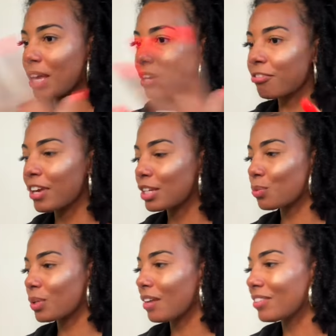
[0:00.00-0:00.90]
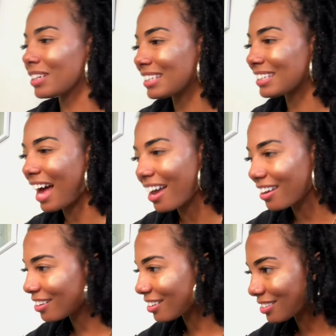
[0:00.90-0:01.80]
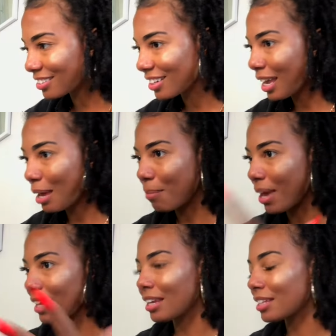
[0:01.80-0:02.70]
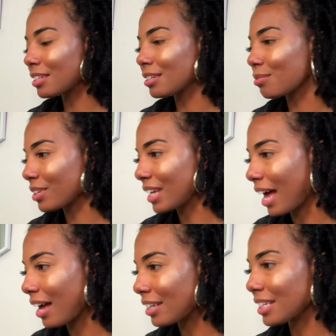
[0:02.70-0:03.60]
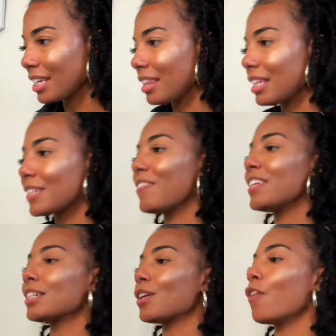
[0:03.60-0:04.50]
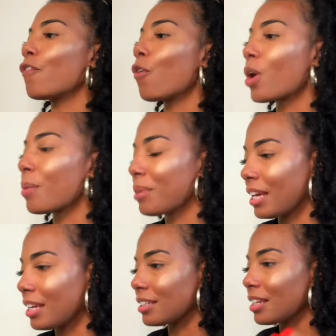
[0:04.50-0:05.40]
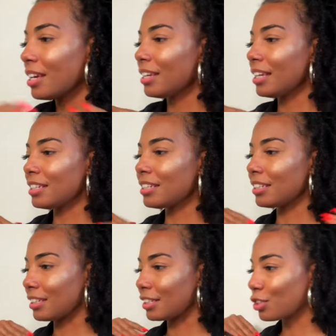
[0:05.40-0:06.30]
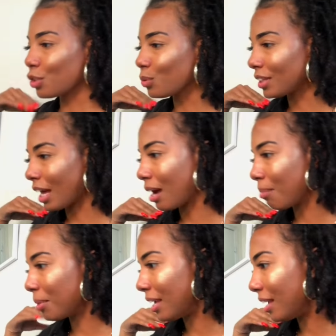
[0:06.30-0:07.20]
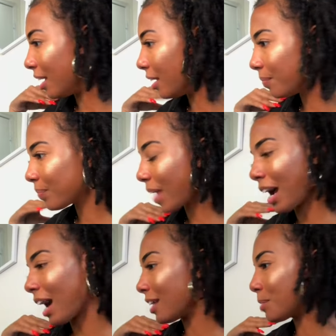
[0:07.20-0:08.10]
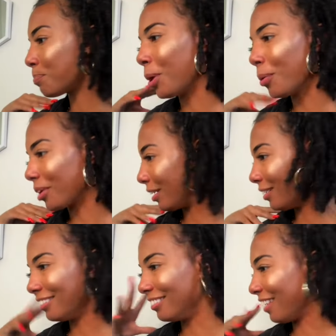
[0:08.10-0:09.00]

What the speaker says: manifest whatever desires and make it into reality in this physical form, because this is just a suit that I'm in. I got a spirit.